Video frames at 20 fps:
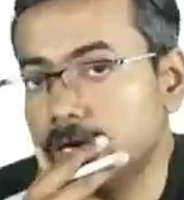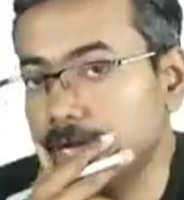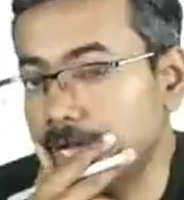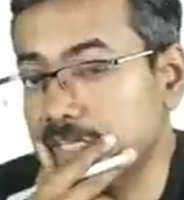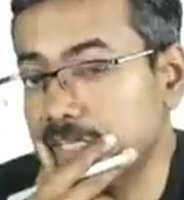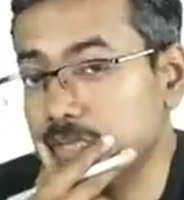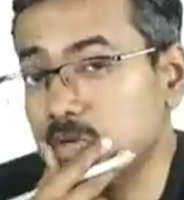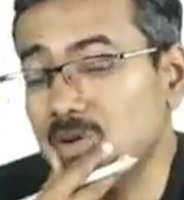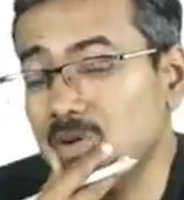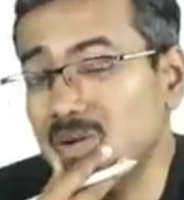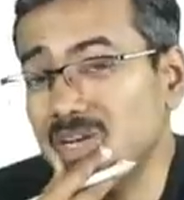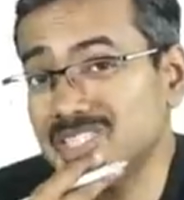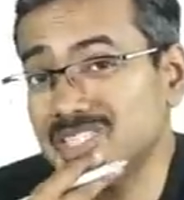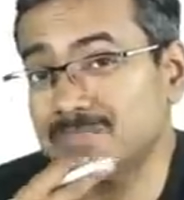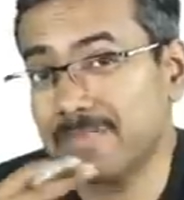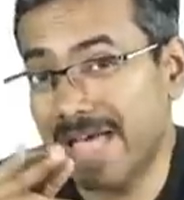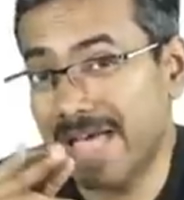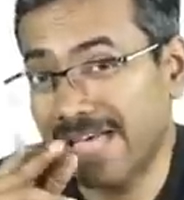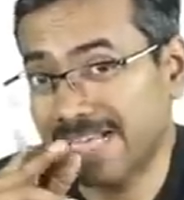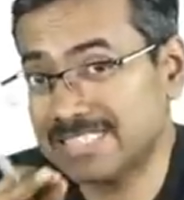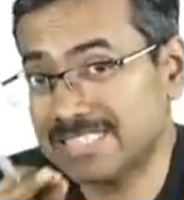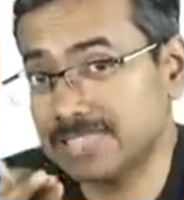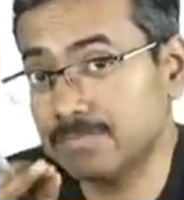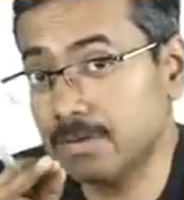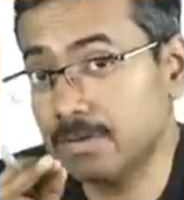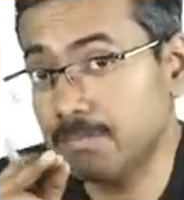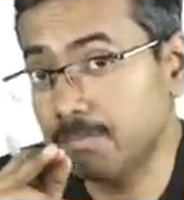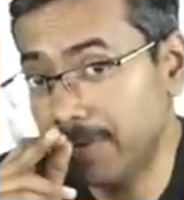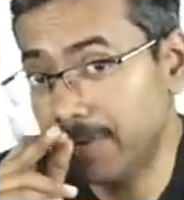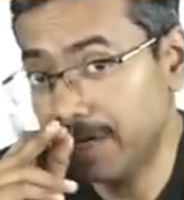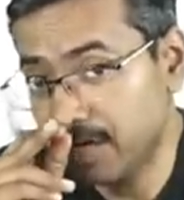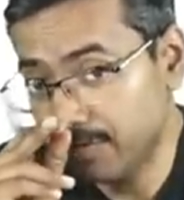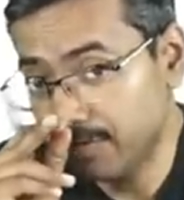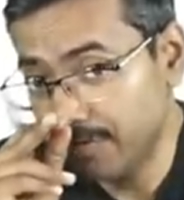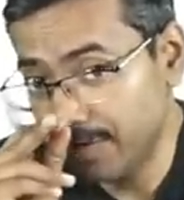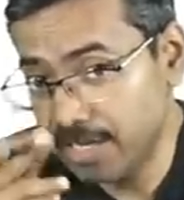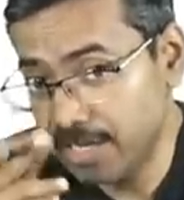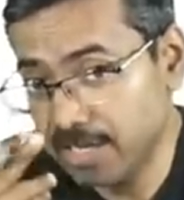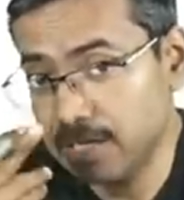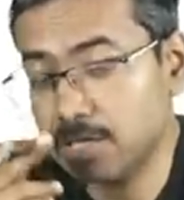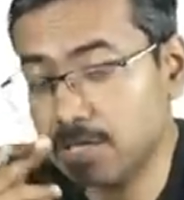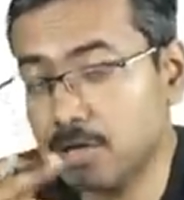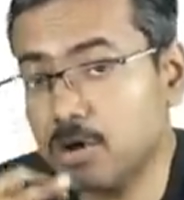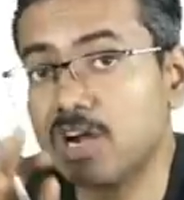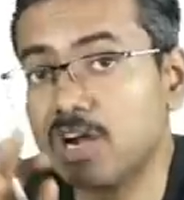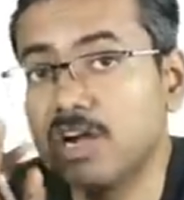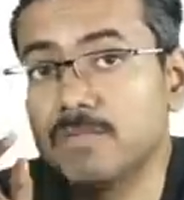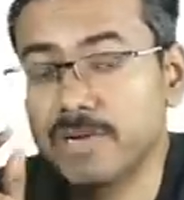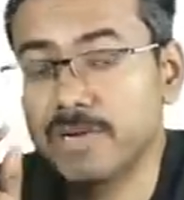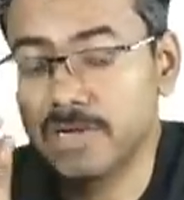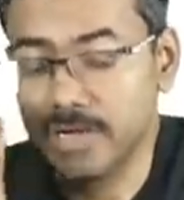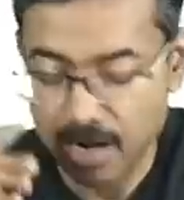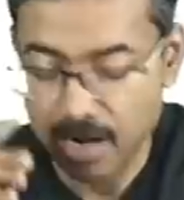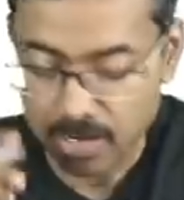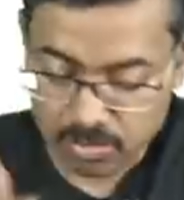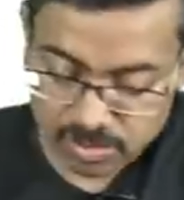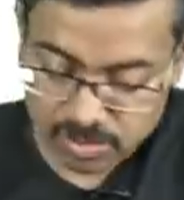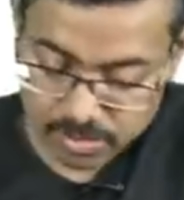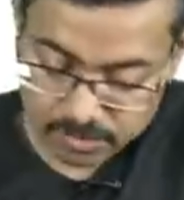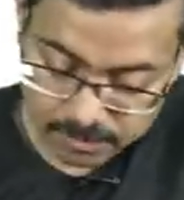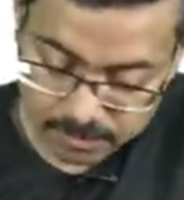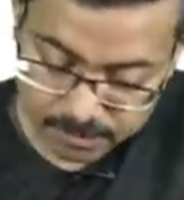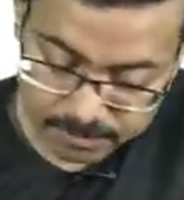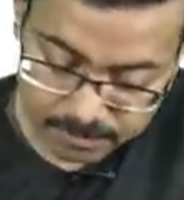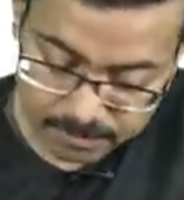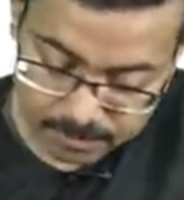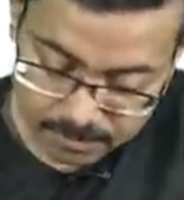Desmoglein is maximum between corneum and granulosum.